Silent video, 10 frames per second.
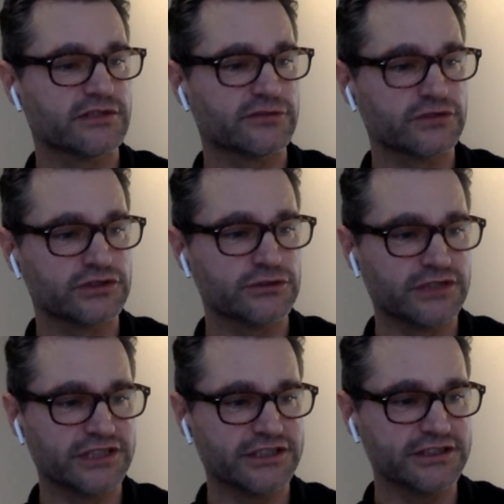for 2
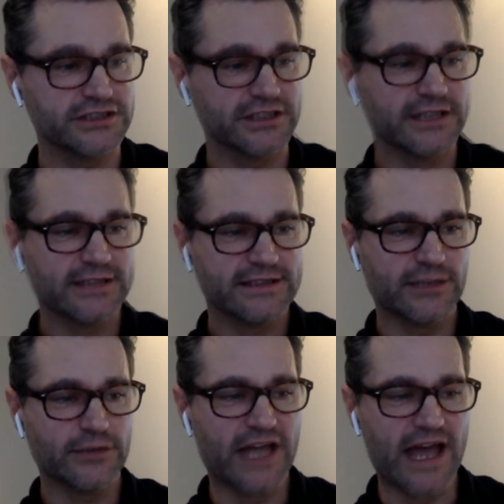editions.
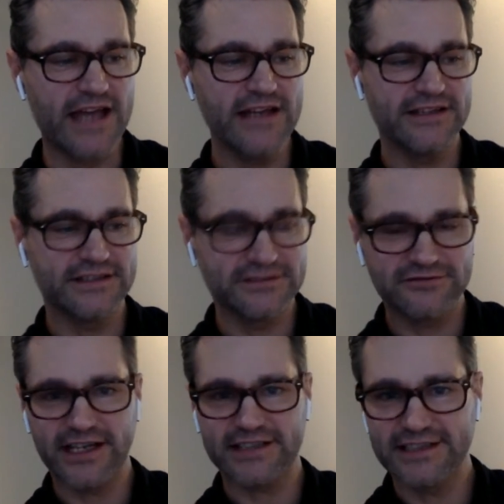Yeah, we hated the
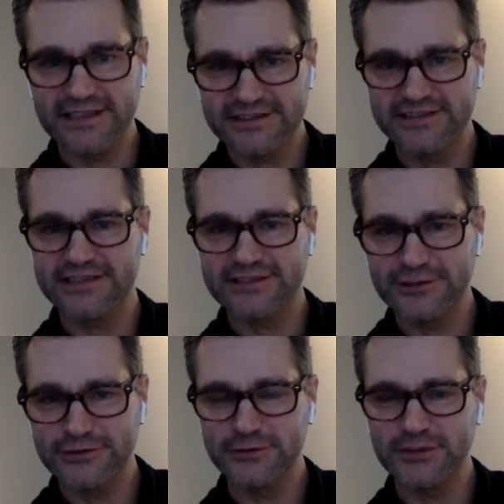fact that it's not
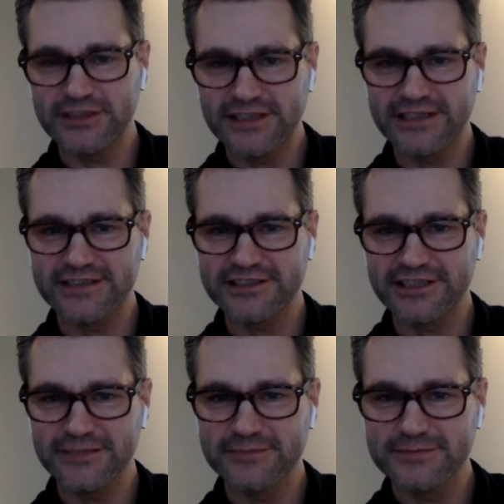going to be there this
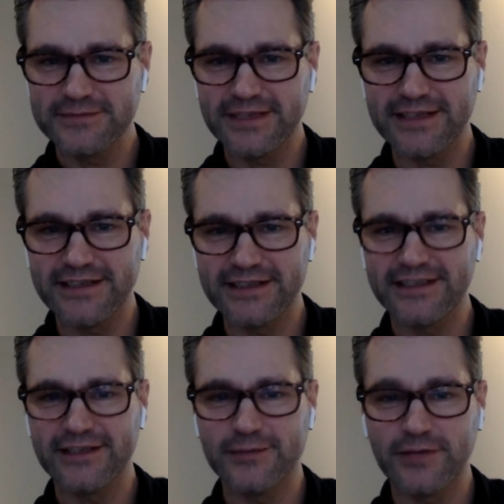year,
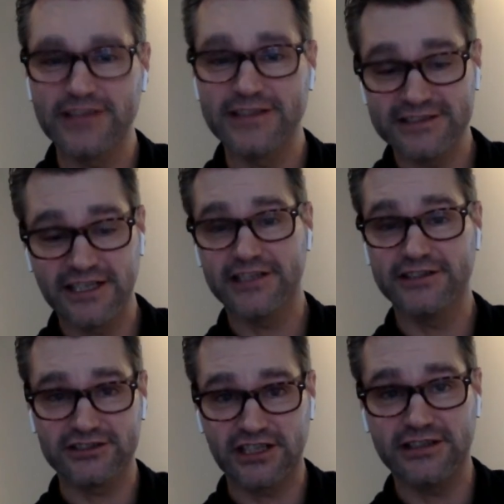at least not in
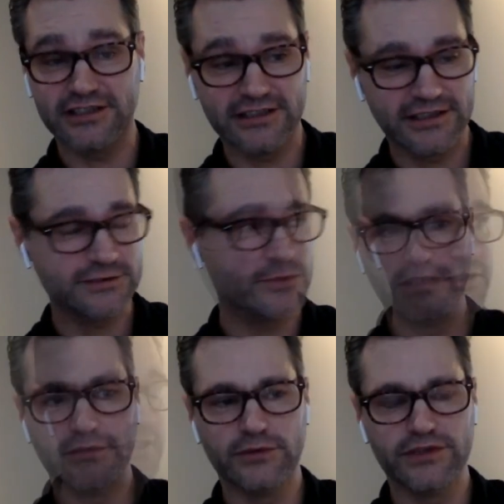the sun in Lisbon.
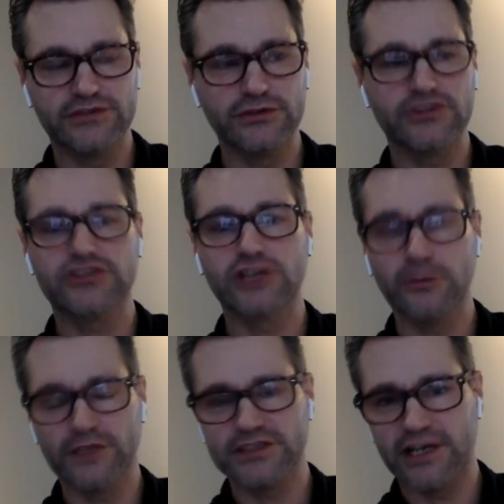We took so
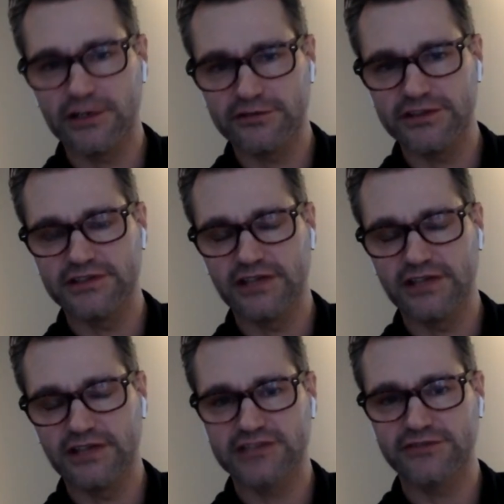much out of it the
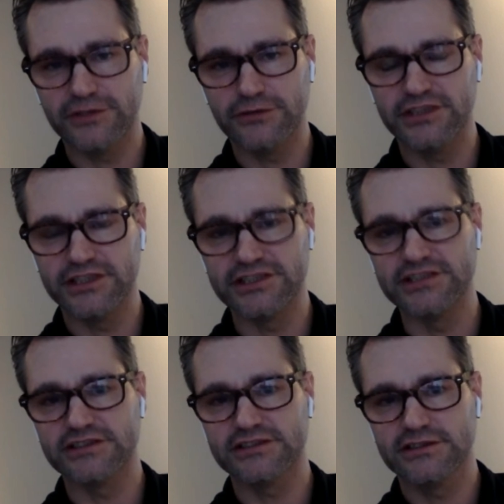last few
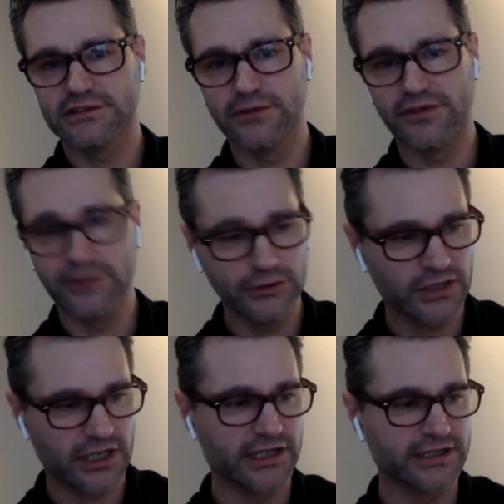editions with new
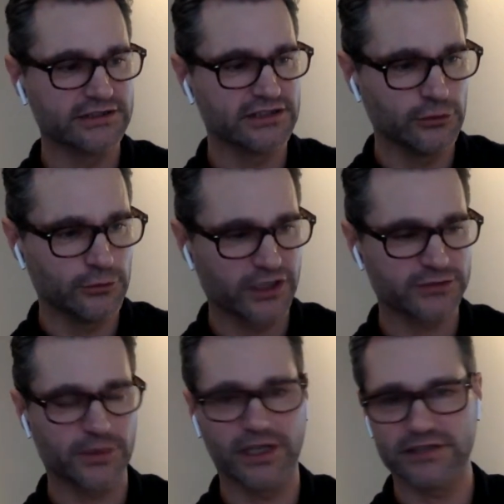clients, new
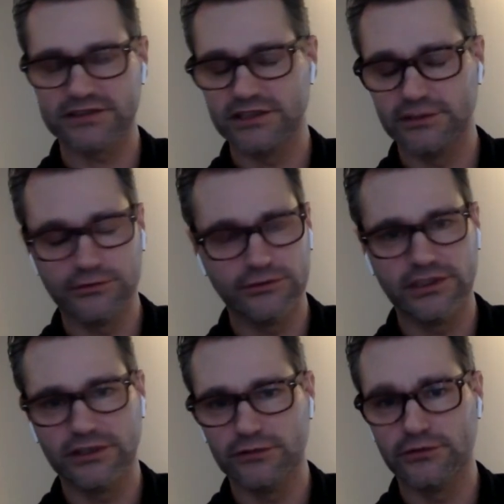prospects,
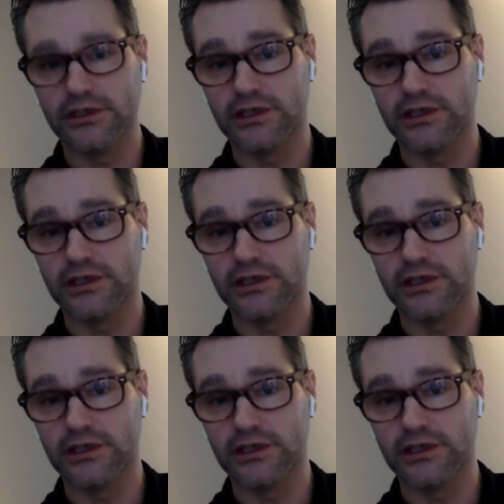new